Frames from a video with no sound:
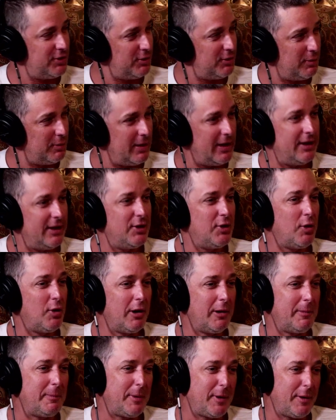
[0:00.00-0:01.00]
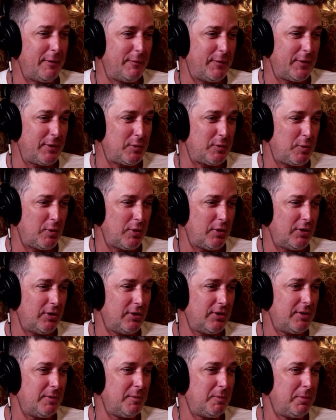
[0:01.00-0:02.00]
in your perfect
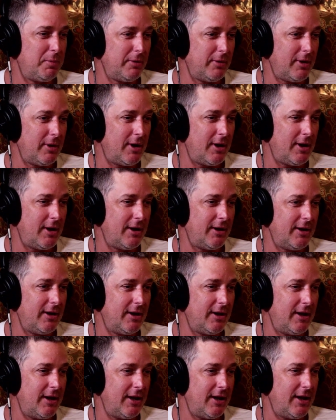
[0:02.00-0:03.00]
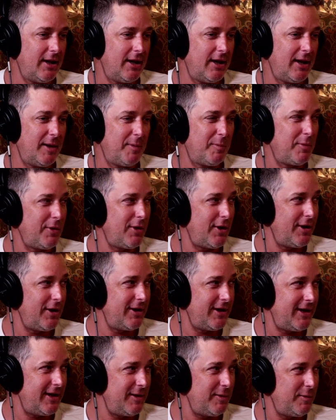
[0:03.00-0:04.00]
world, Bron and
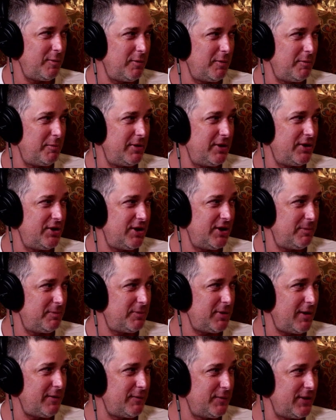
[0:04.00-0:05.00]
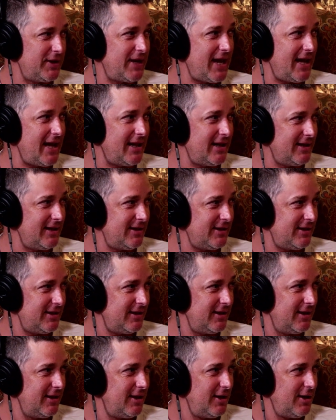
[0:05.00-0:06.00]
Bronny would be shipped off to Dallas,
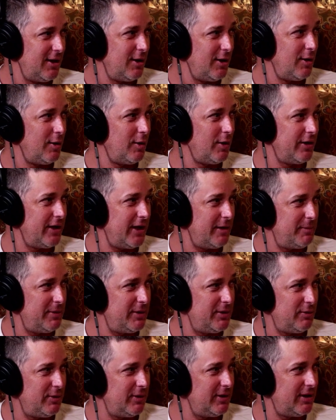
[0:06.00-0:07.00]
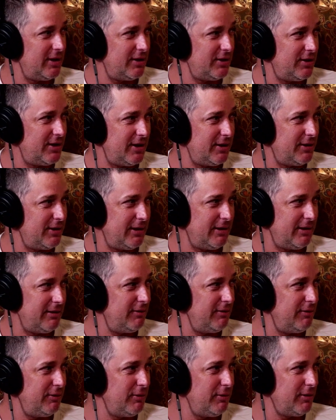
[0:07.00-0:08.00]
or they'd be doing their thing in New
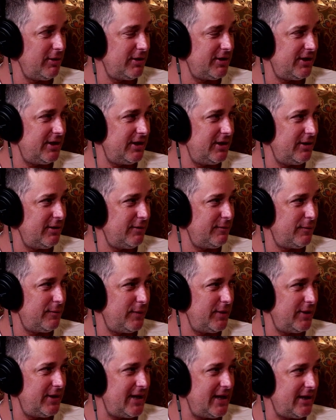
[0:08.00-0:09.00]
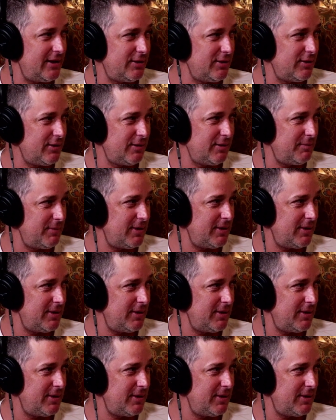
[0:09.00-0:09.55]
York City or for the Nets or something.